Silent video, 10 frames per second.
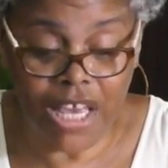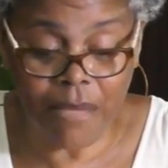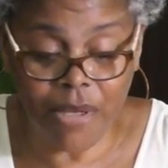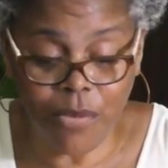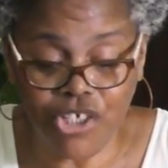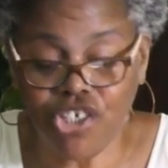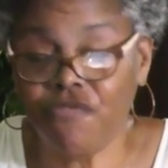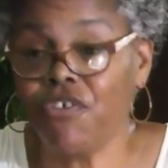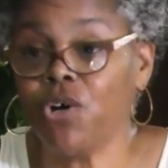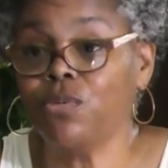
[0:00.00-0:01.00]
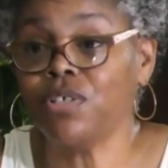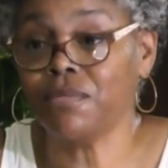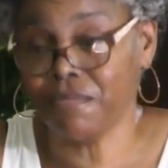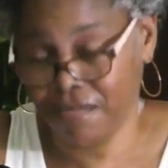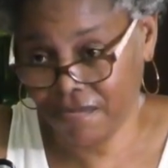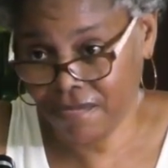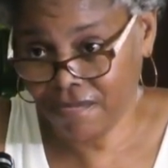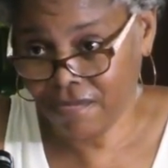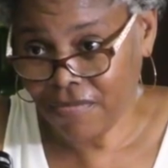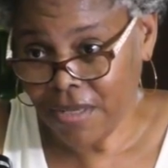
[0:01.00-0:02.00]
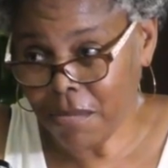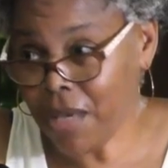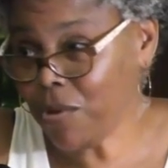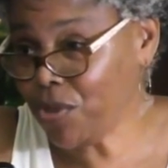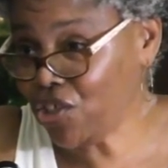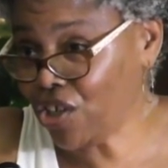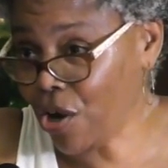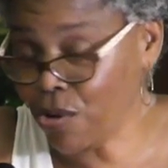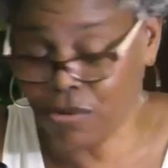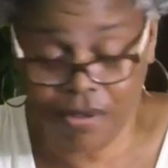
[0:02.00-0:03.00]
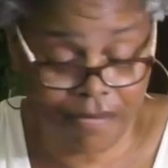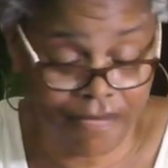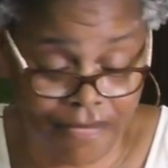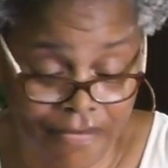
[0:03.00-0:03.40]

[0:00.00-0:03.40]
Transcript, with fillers: maybe we should fold them, maybe we should hold them,